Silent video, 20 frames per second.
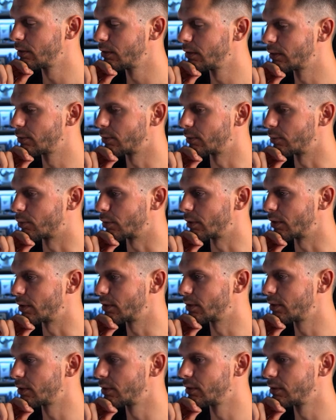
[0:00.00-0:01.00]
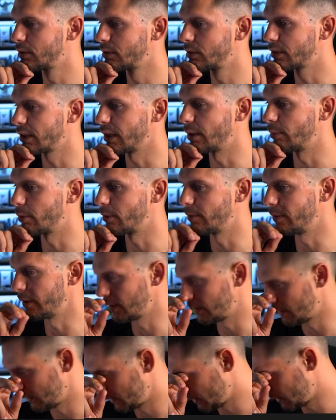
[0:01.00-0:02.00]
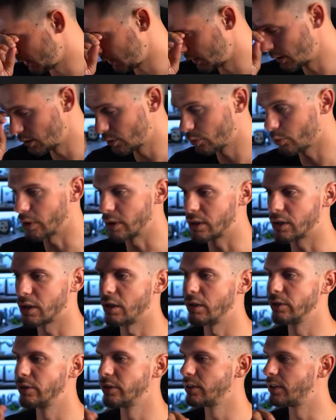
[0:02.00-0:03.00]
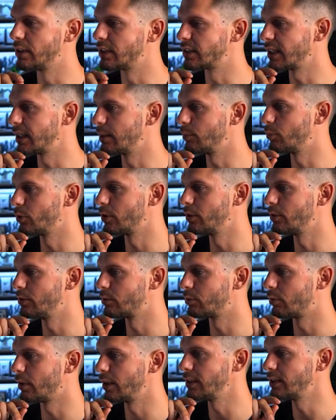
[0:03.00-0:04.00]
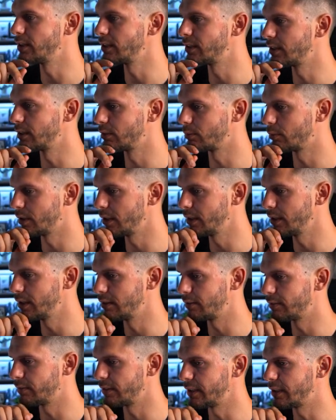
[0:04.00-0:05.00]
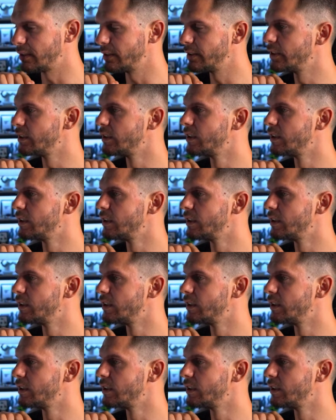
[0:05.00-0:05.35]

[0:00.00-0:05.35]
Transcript: This one works. Okay, perfect. So I called the same one twice. This is why it failed.